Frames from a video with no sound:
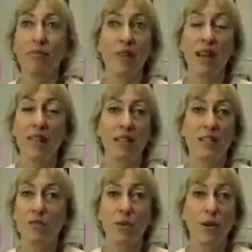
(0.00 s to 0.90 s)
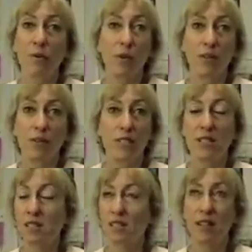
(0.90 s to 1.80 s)
Yeah, immediately. That's normal.
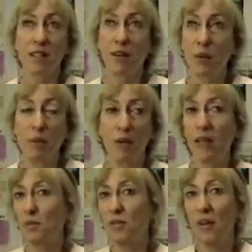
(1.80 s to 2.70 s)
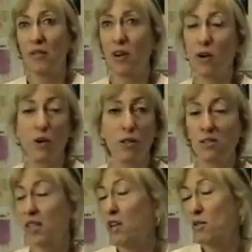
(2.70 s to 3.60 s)
This is, you know, people ask me if I have a
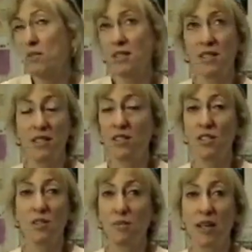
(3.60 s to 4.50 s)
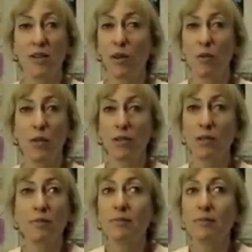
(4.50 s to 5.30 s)
cold. Nope, it's this is just my normal.